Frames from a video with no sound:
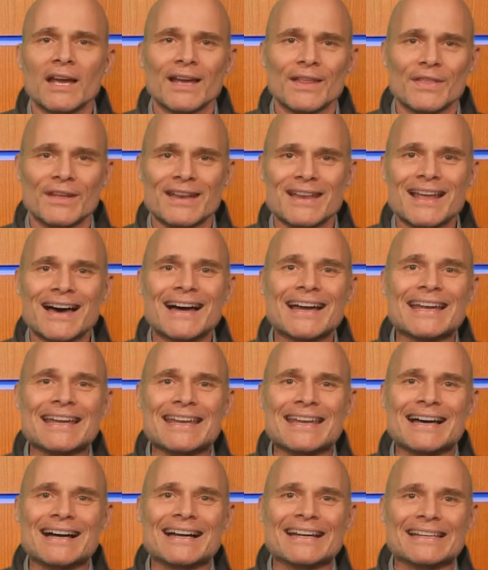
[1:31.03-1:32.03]
the
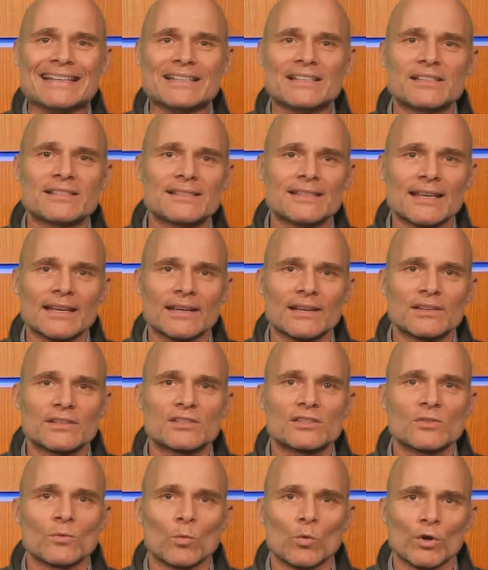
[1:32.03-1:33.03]

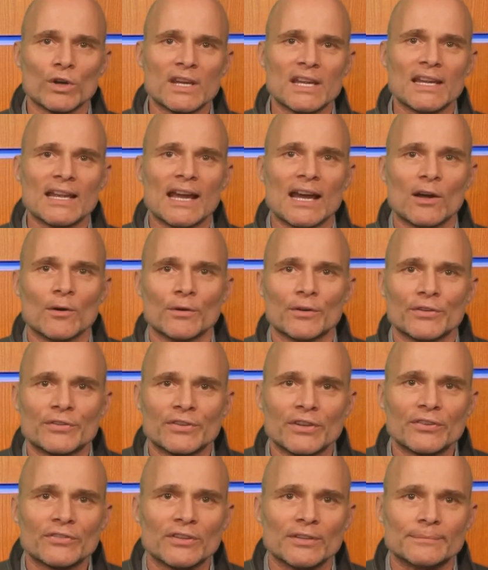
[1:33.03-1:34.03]
996 working hour
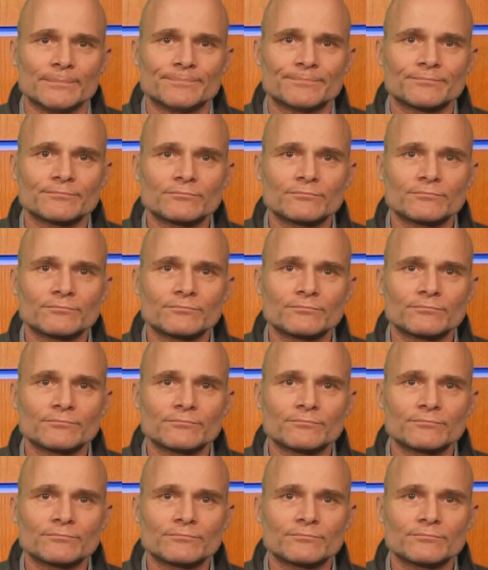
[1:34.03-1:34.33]
system.